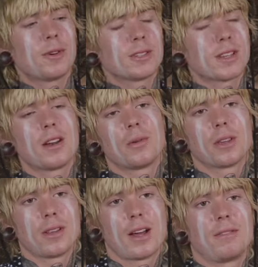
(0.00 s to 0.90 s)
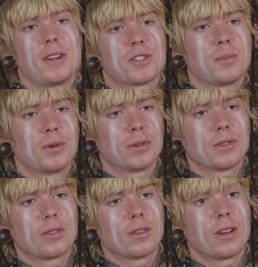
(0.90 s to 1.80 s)
first I didn't really like
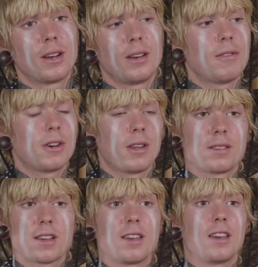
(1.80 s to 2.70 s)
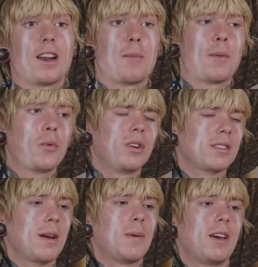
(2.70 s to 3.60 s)
vegetables. I never did as a kid. I remember one
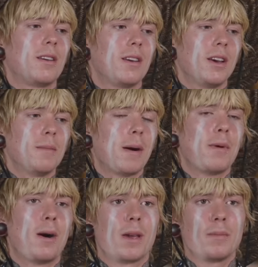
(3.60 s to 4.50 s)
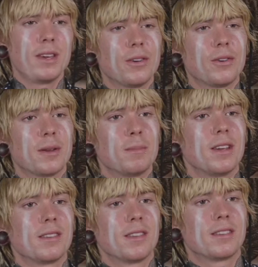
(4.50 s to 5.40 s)
time I, my mom made me green
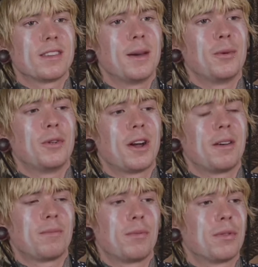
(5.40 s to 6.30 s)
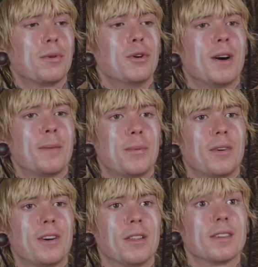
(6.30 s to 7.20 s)
beans at the table and I threw them up
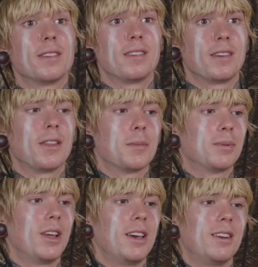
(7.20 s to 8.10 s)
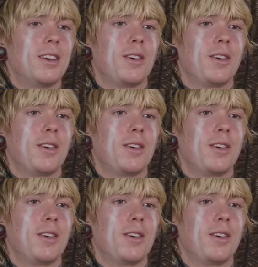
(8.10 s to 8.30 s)
on the, on the plate